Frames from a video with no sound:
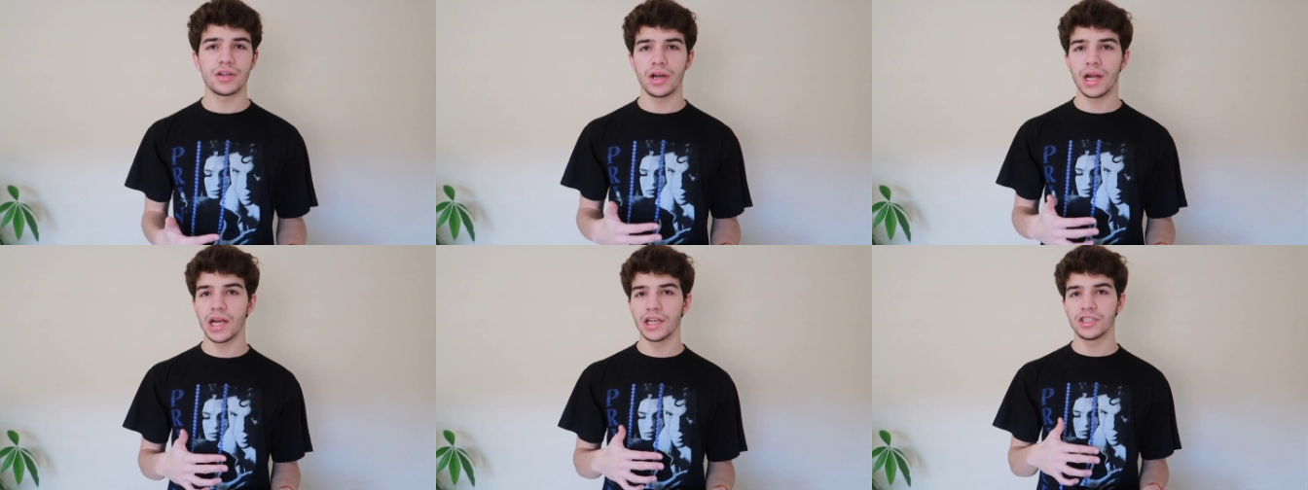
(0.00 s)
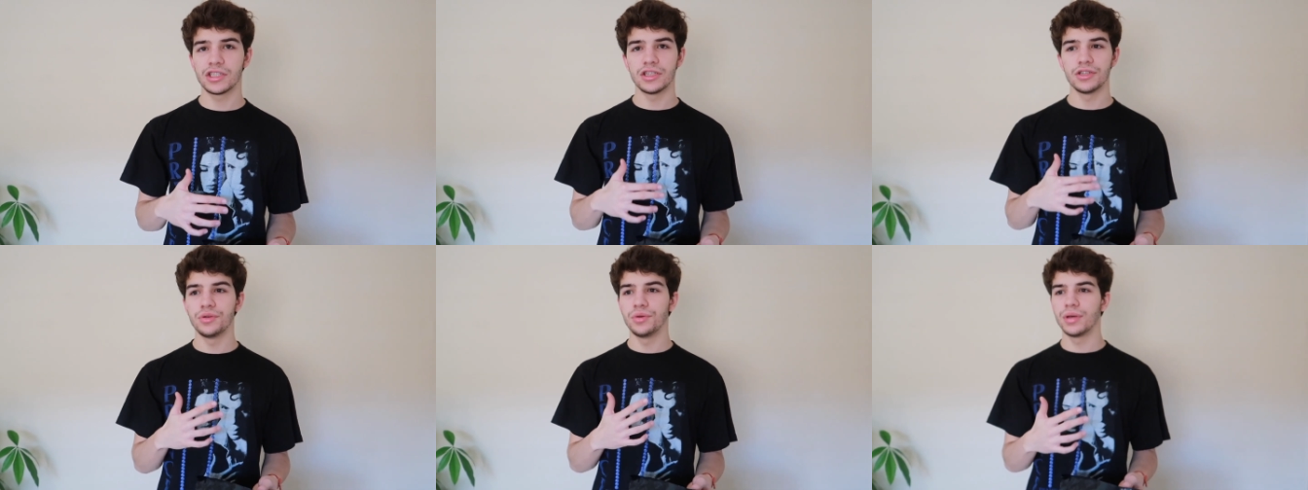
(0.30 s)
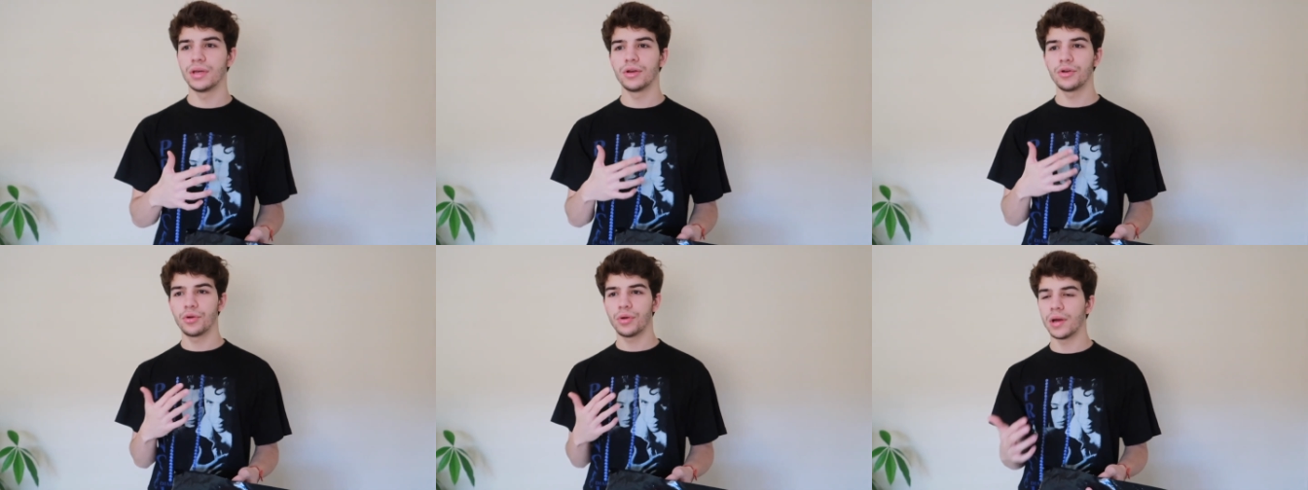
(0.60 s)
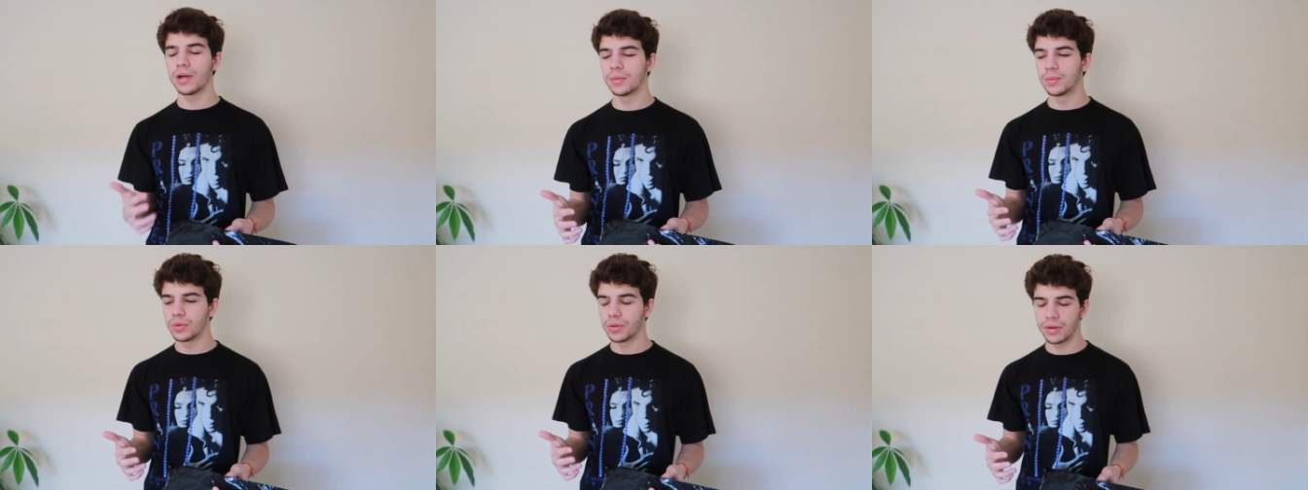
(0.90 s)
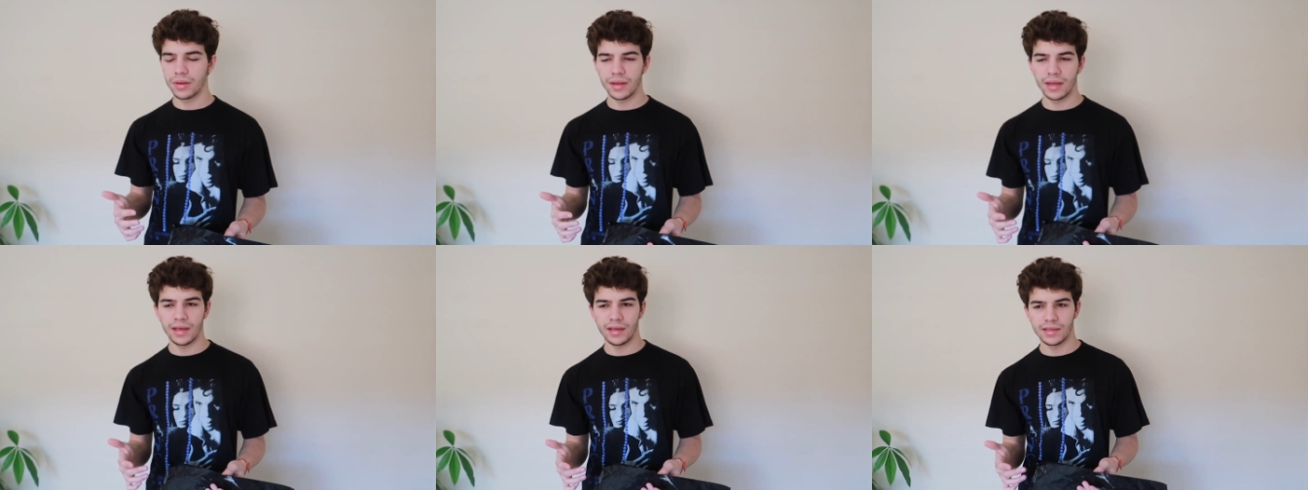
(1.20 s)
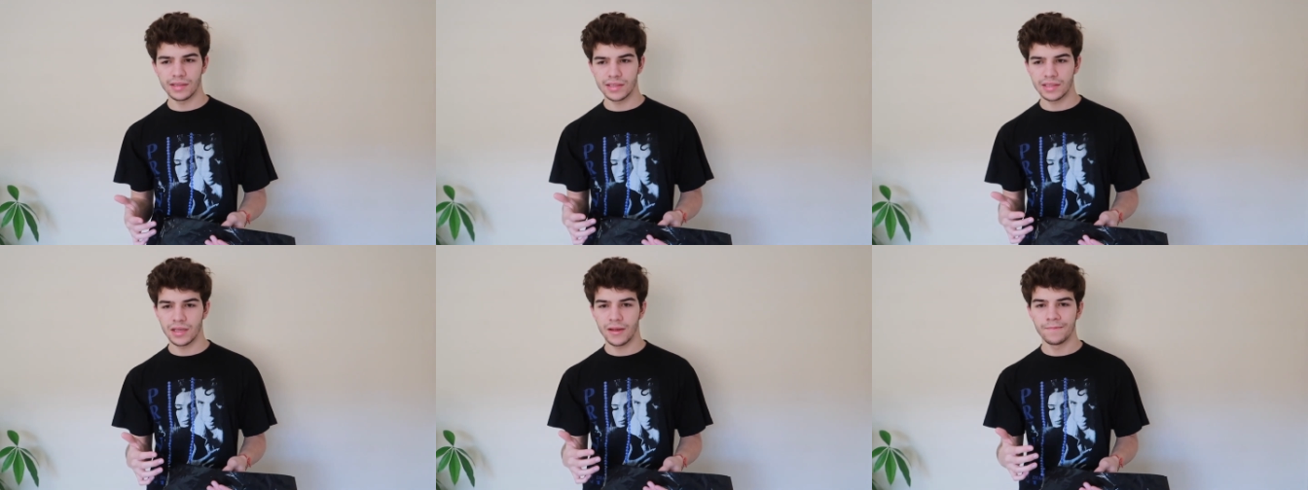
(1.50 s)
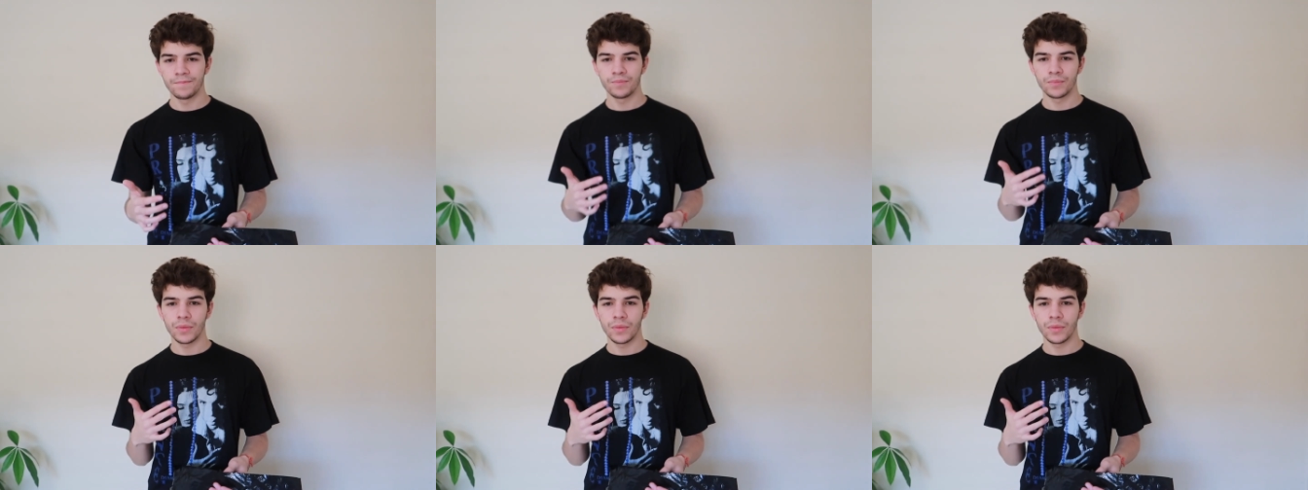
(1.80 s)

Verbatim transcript: that are actually doing incredible things.